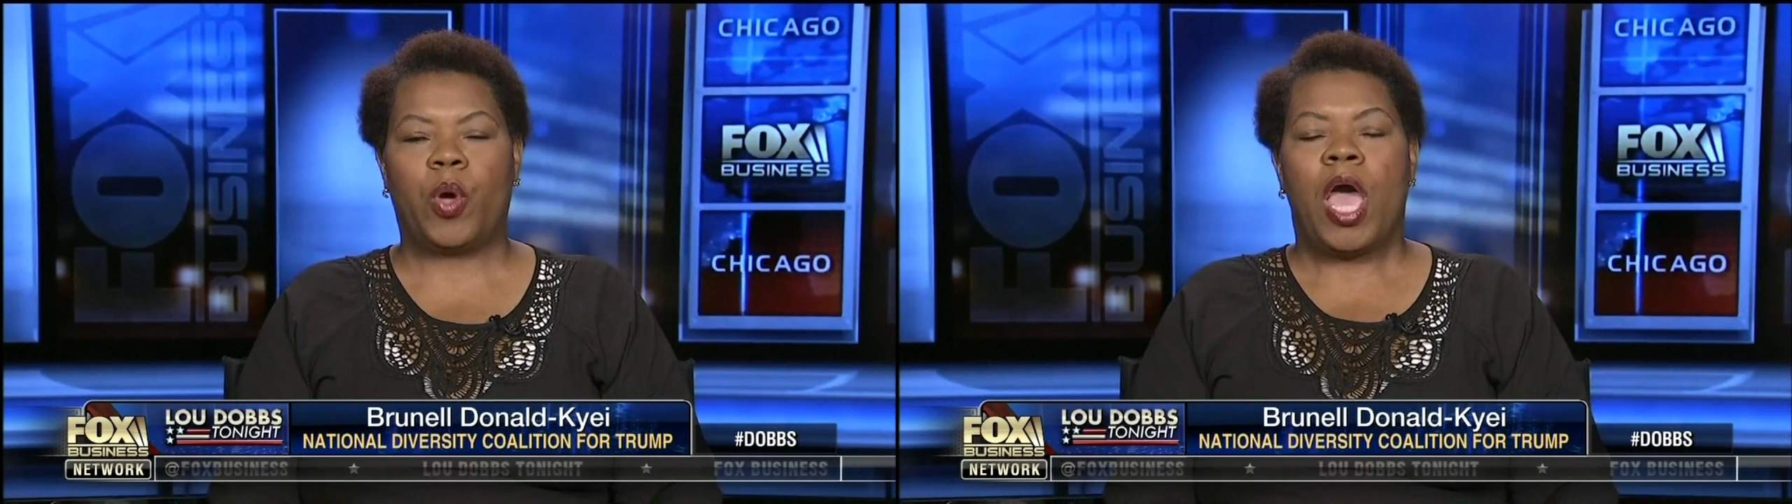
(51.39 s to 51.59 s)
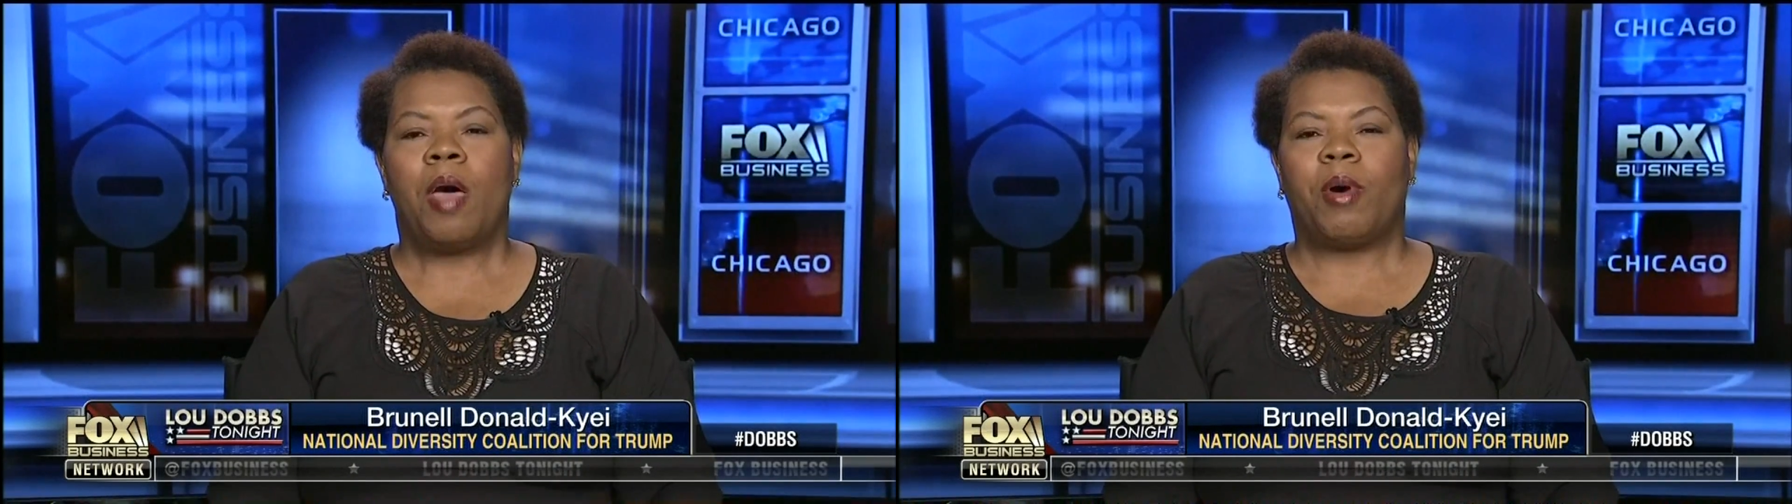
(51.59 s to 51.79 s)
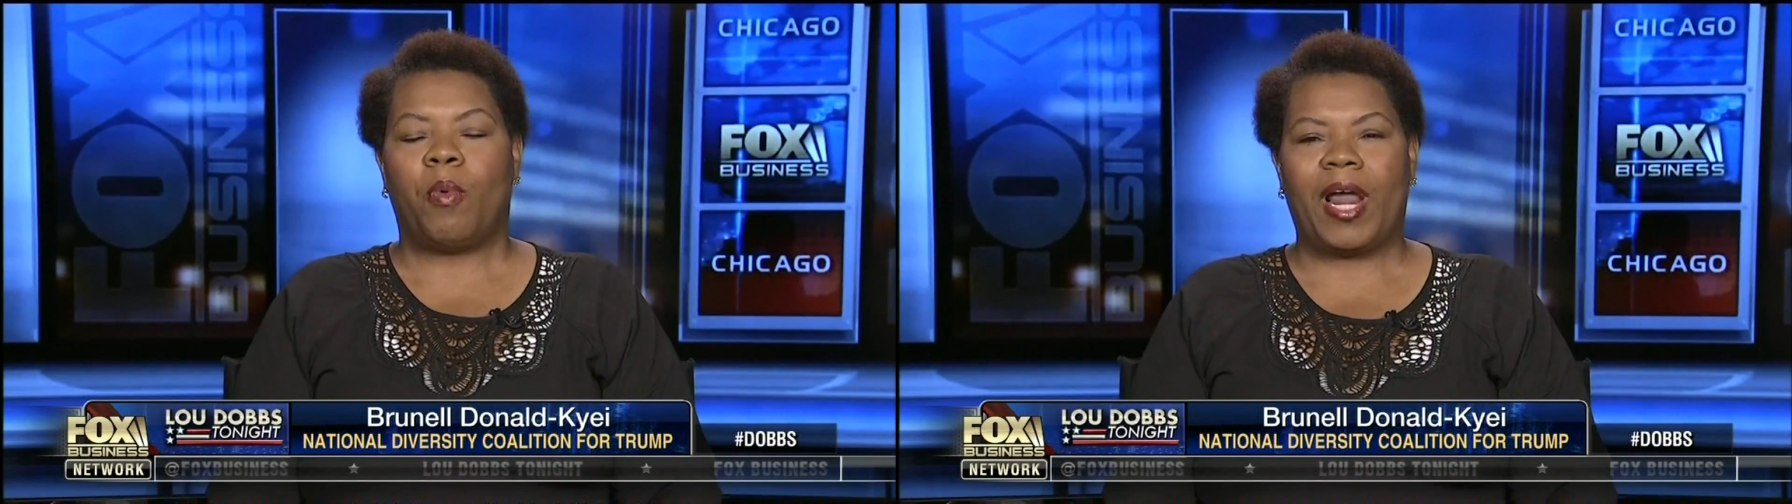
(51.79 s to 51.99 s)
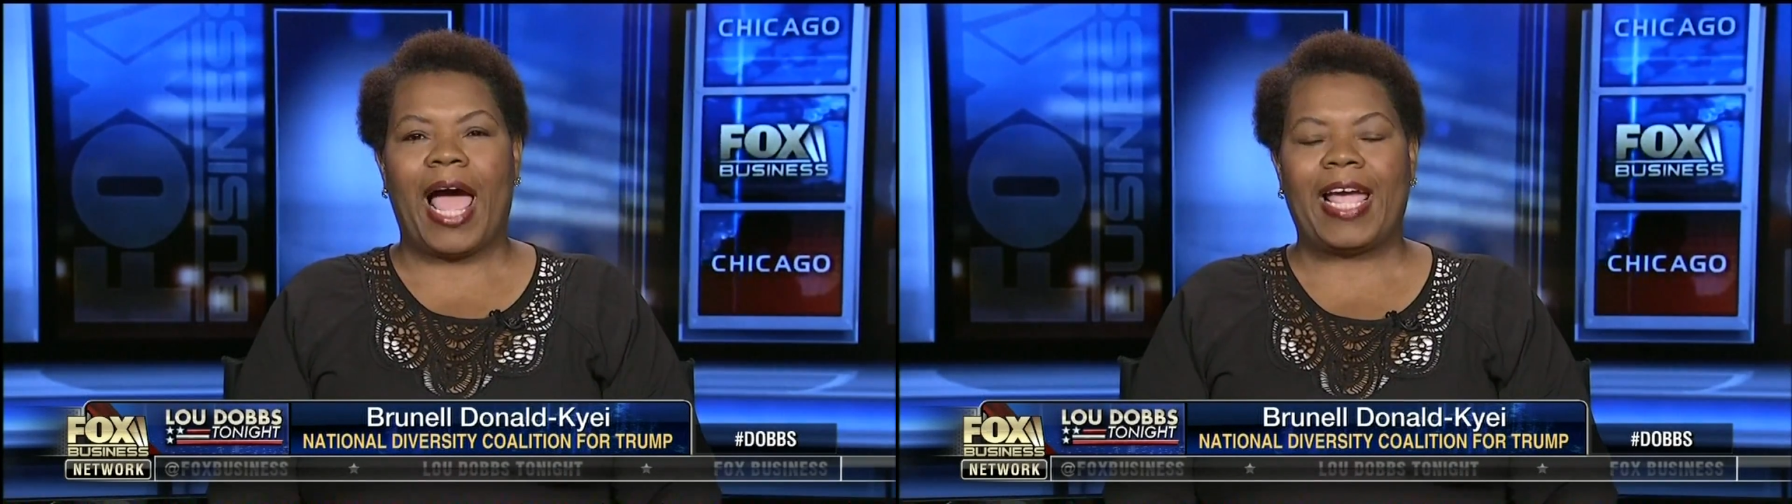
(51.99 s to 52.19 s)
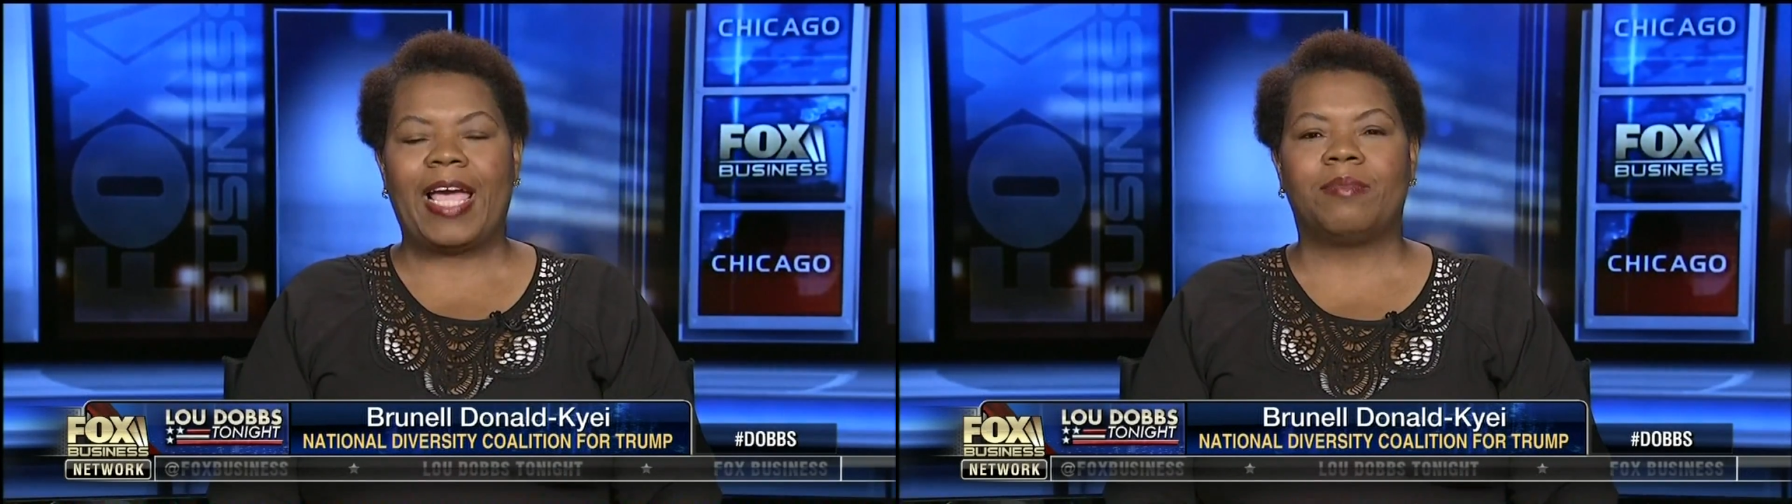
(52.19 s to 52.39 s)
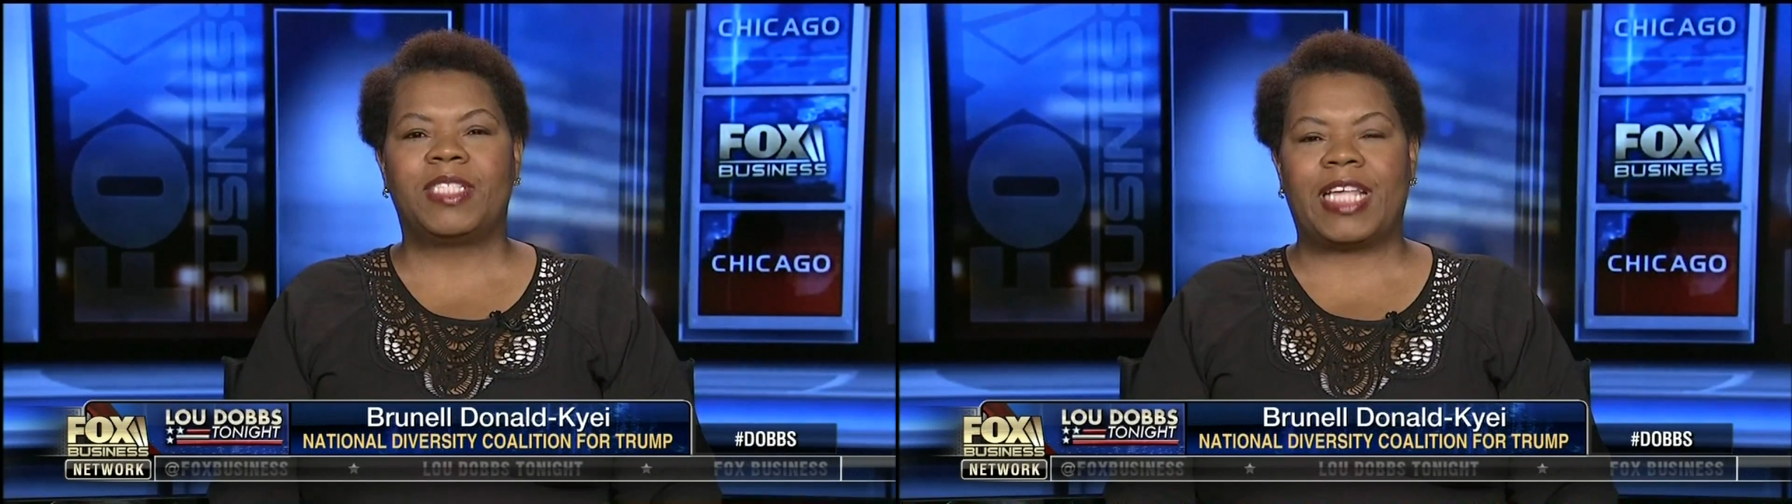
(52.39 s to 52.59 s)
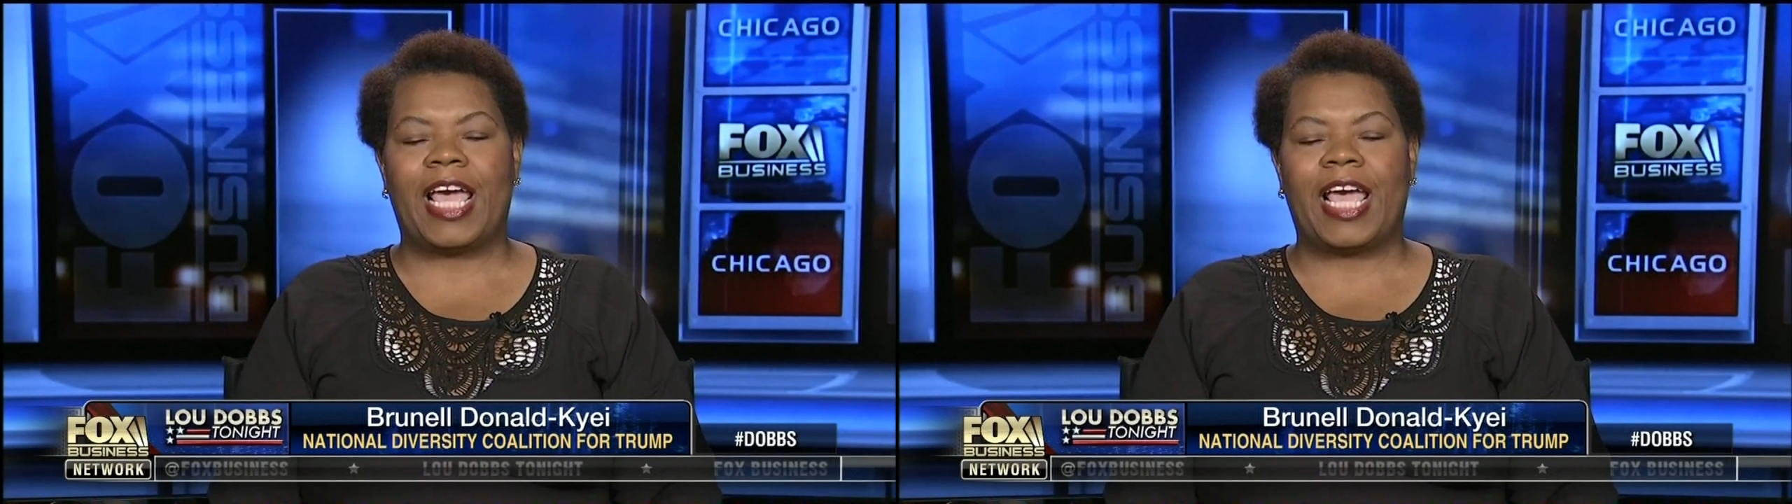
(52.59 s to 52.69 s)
But what I am saying